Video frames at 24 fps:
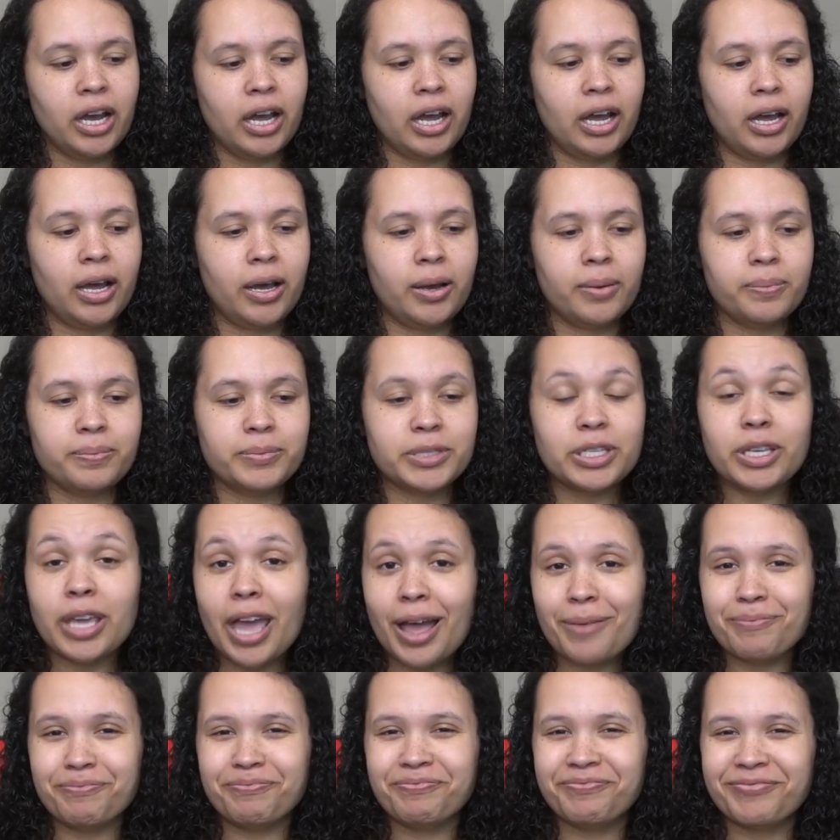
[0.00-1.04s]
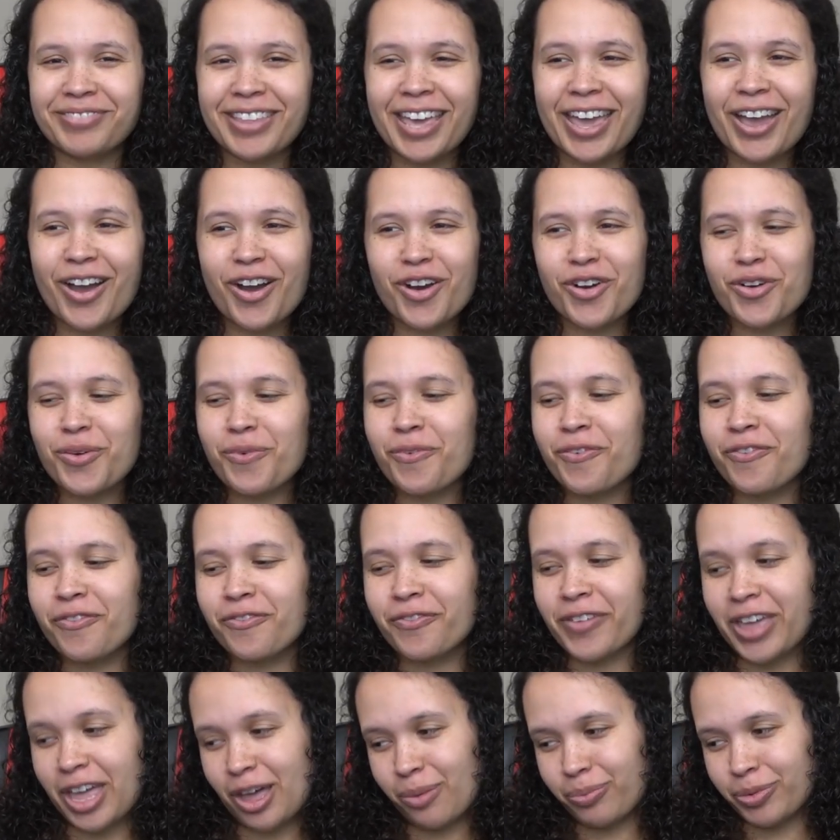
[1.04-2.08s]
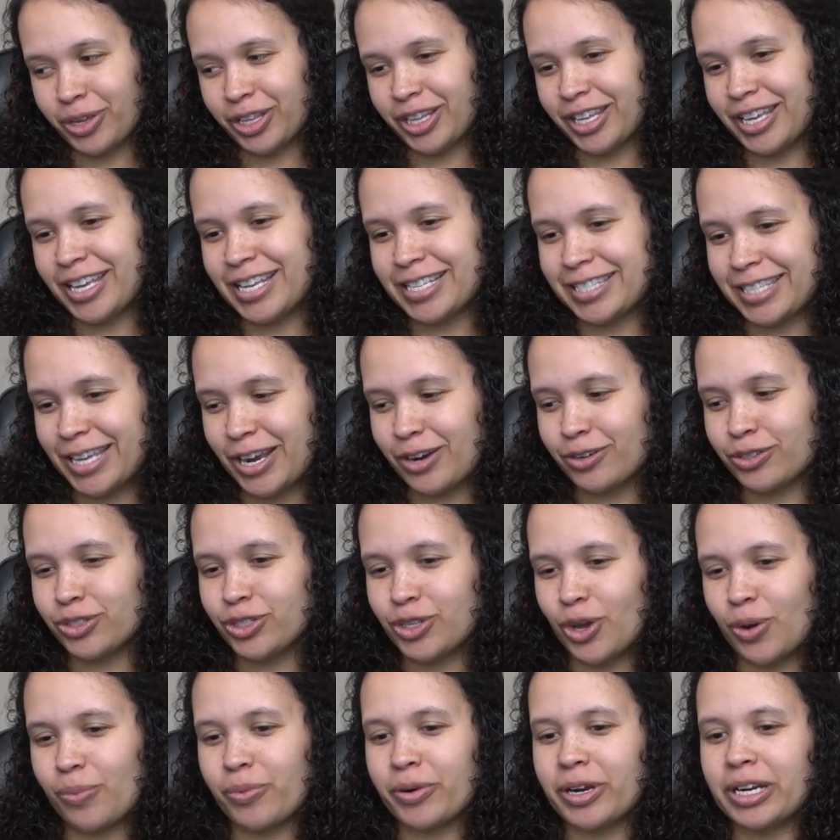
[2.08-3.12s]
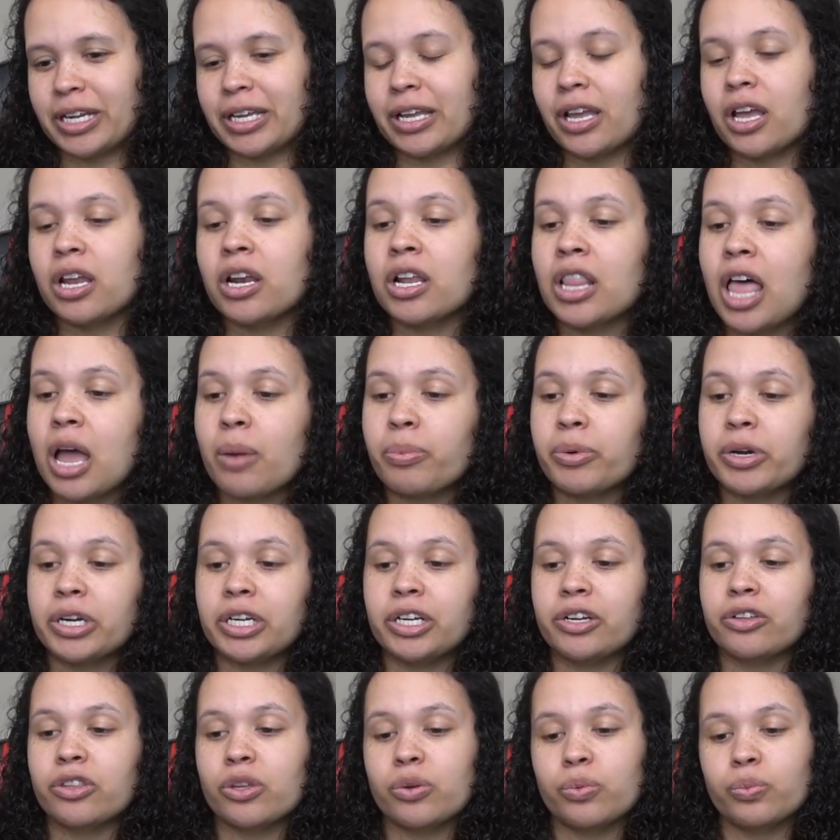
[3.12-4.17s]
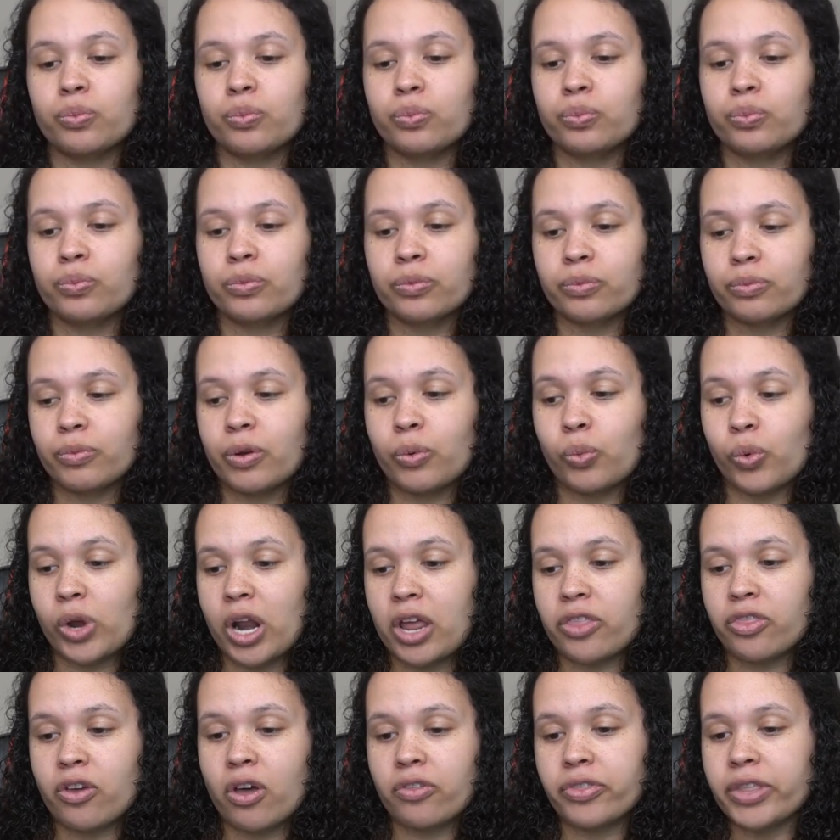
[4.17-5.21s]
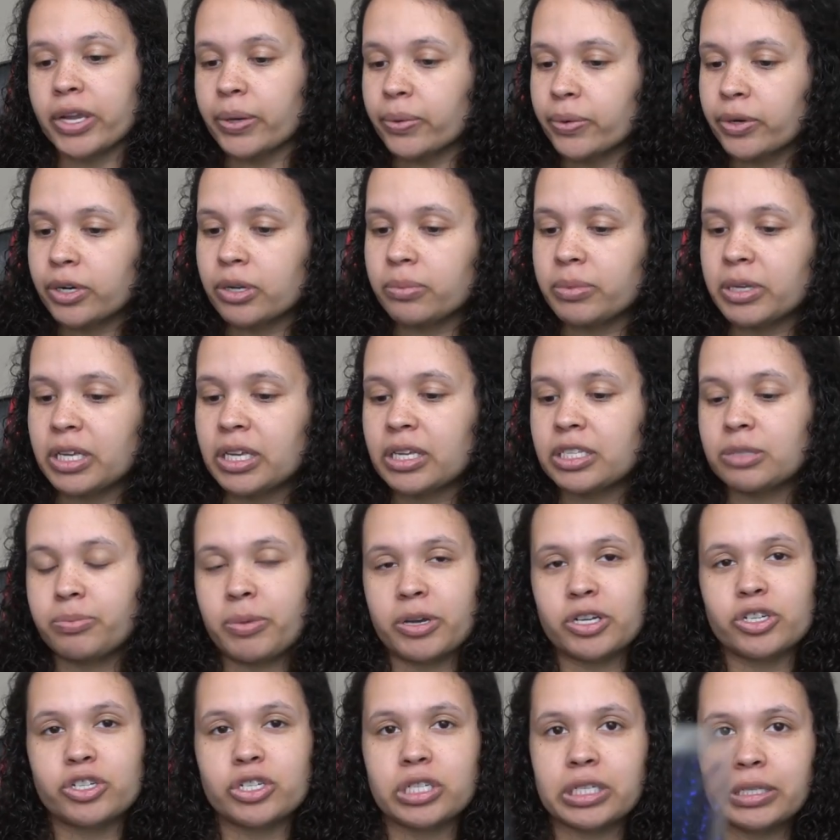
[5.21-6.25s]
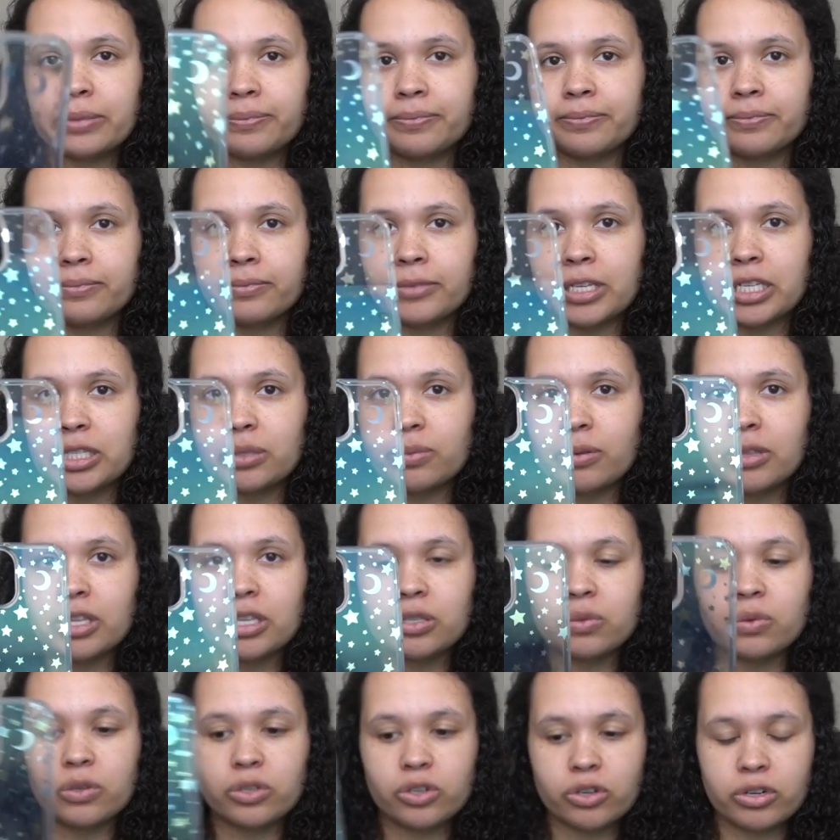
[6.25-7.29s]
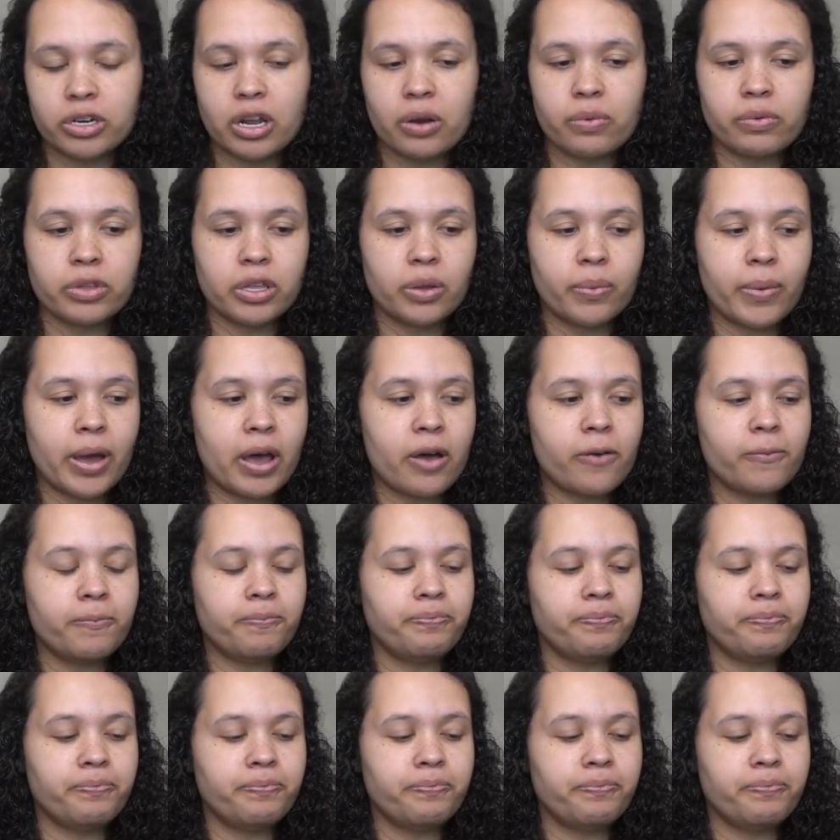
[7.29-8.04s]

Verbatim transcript: Um, so yeah, they are fabulous. They are so pretty and a lot prettier than what I thought they were going to be, especially this one. This one turned out really well.